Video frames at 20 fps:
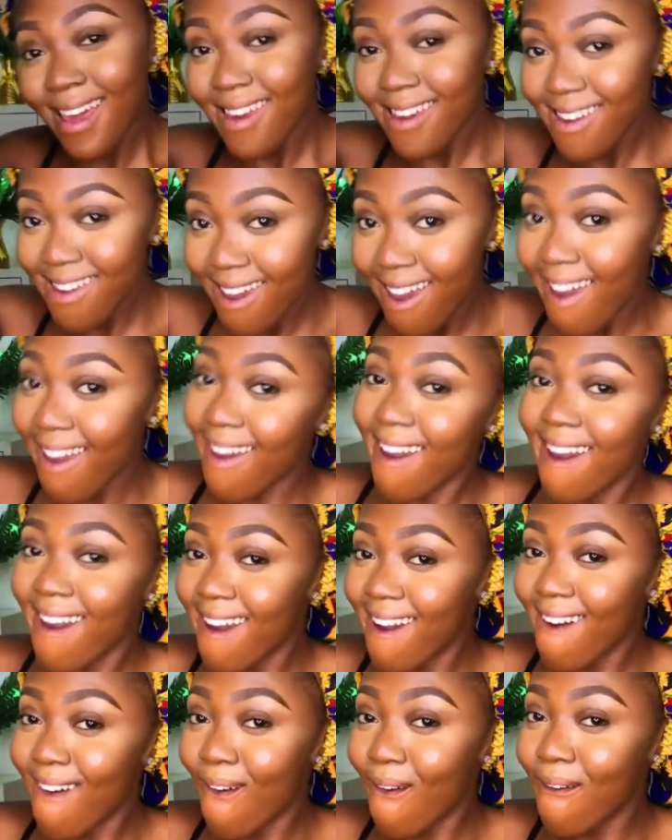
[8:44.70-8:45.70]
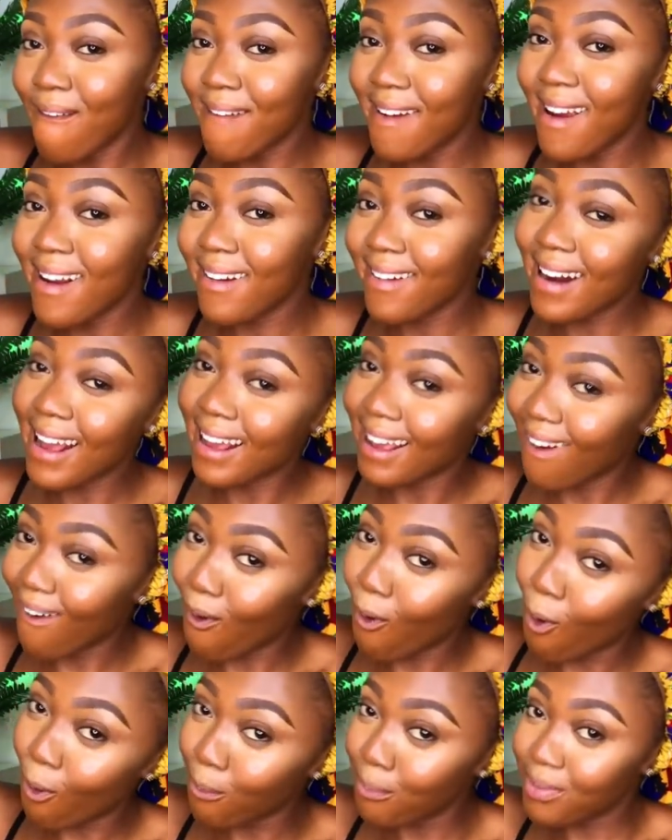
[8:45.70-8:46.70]
here, all right, like
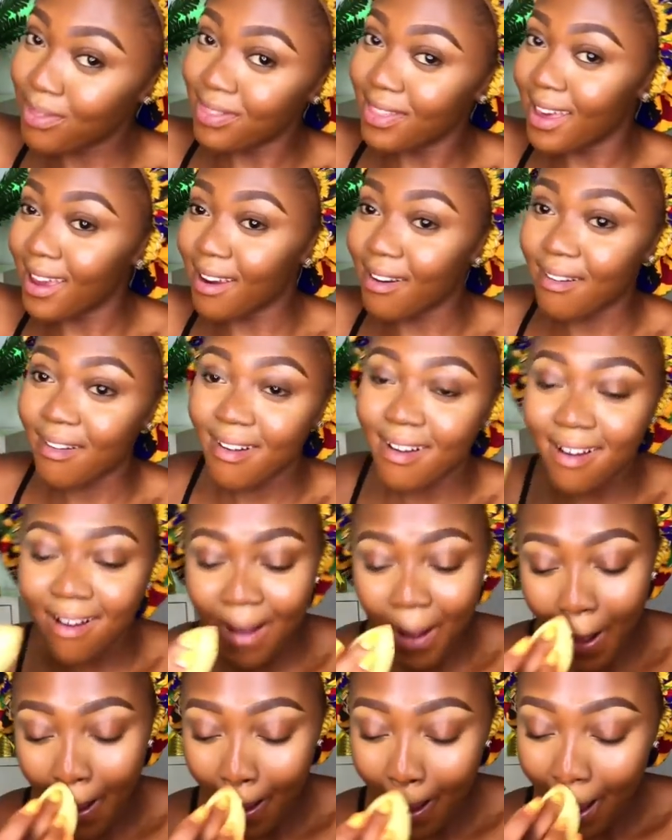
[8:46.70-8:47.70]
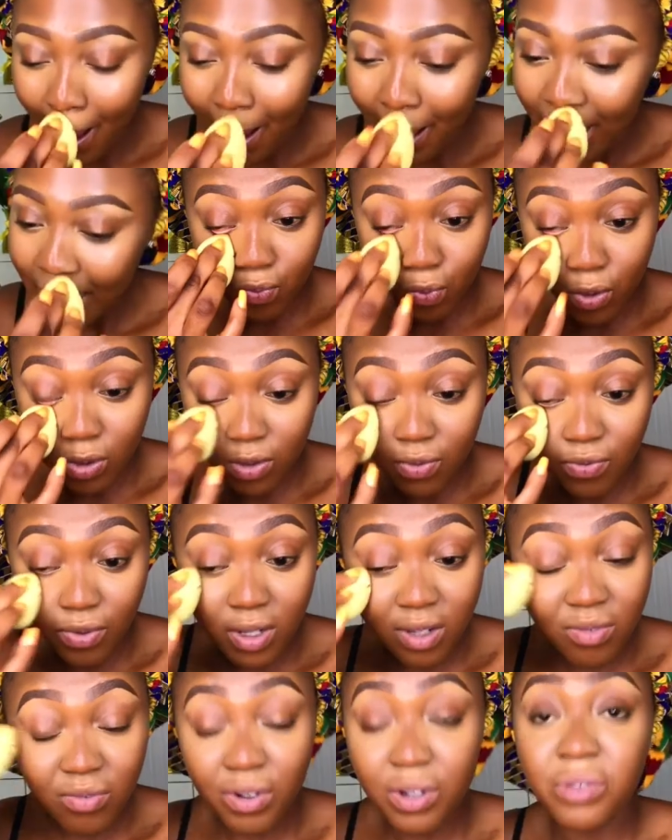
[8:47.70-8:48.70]
up there. I was
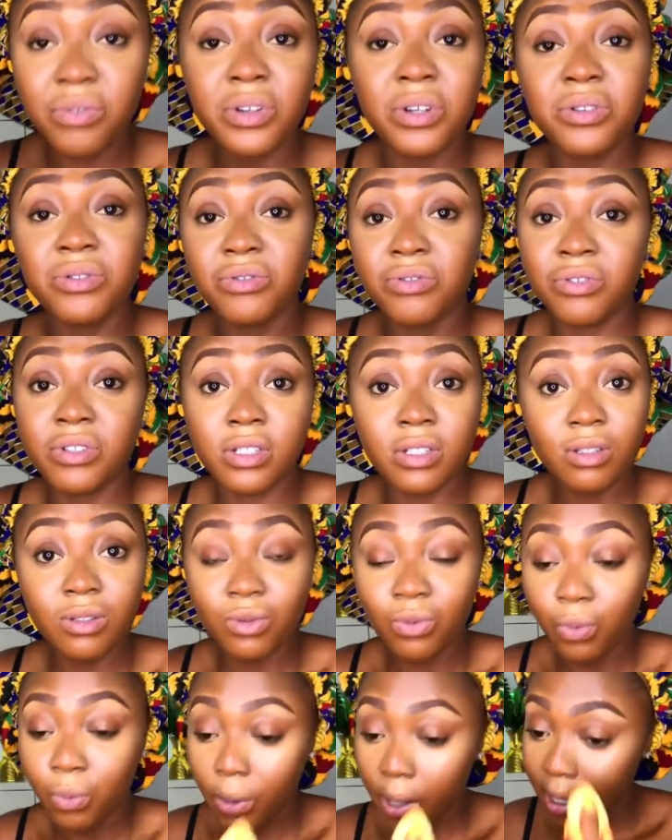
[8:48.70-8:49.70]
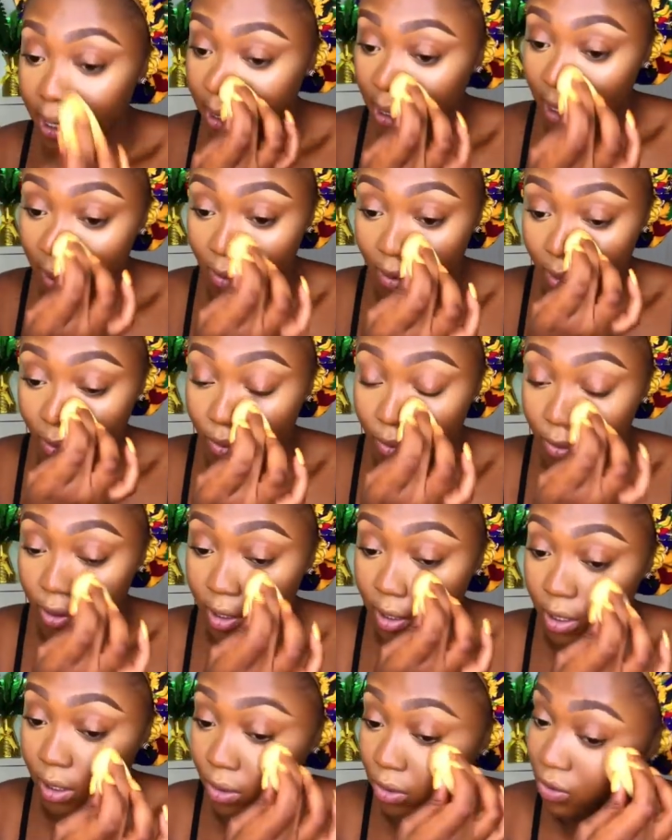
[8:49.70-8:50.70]
feeling very free to wear it around.
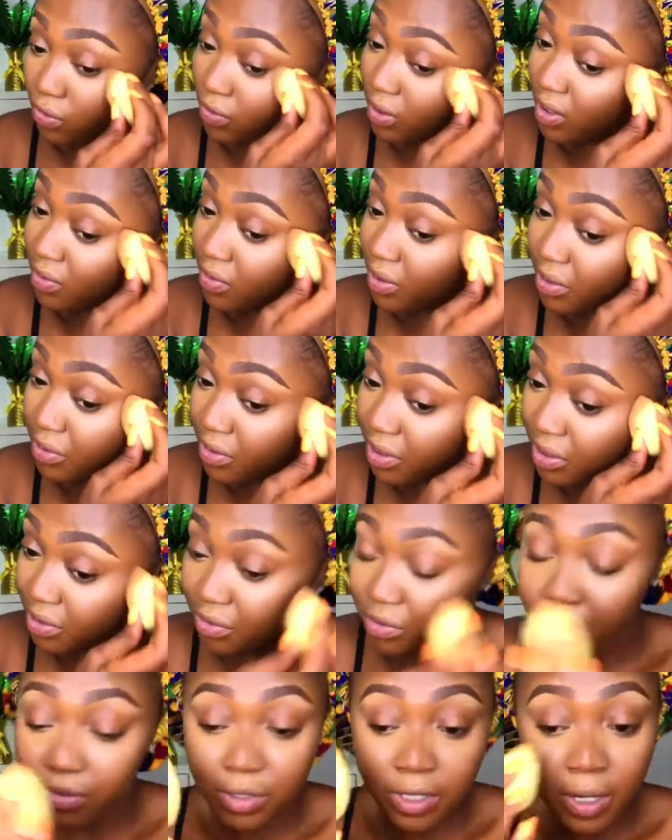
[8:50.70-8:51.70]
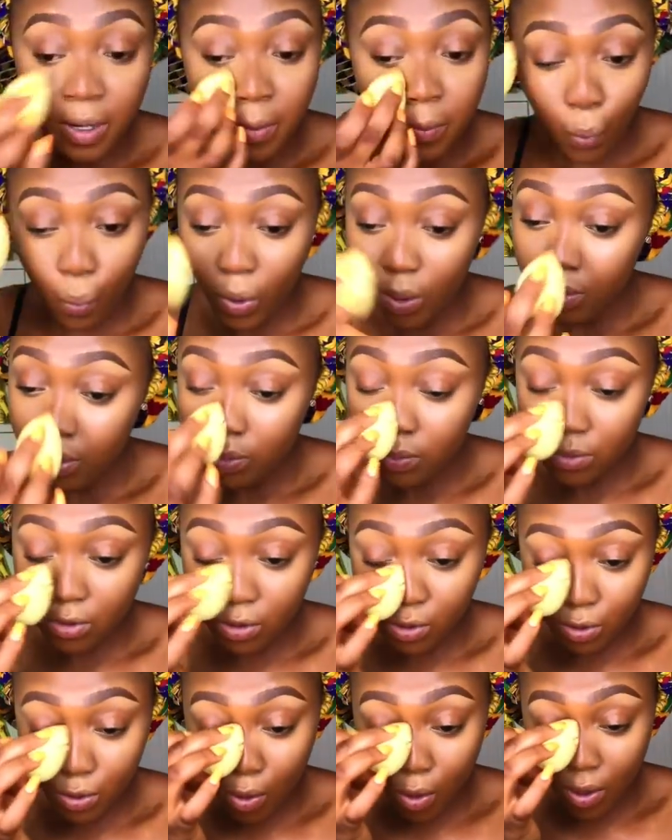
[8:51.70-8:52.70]
Okay, I was feeling very free. When people
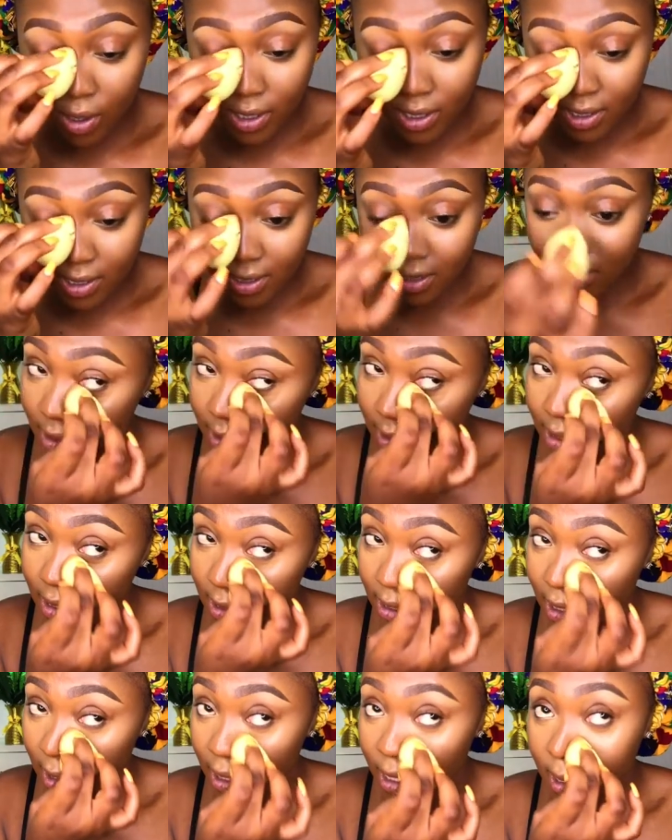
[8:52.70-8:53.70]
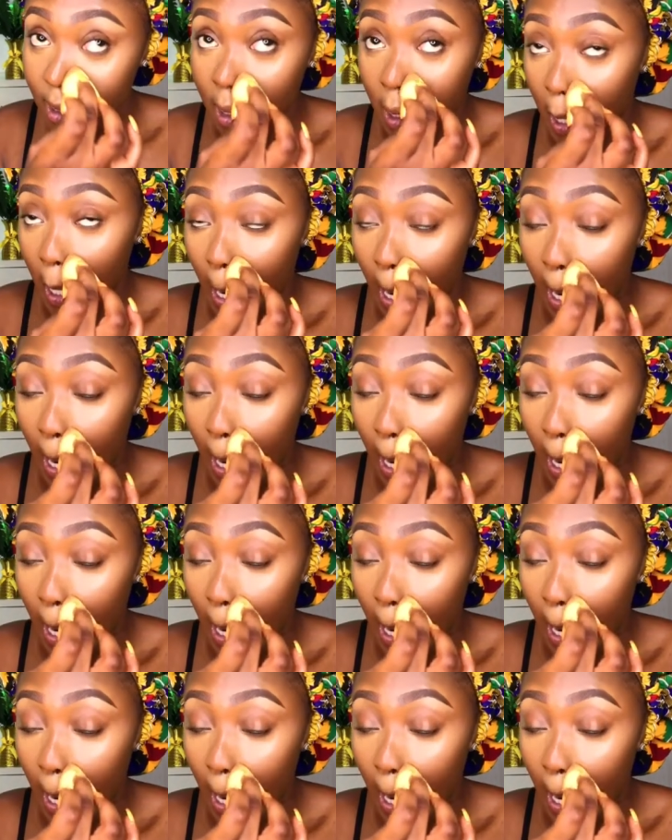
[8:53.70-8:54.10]
saw it, they started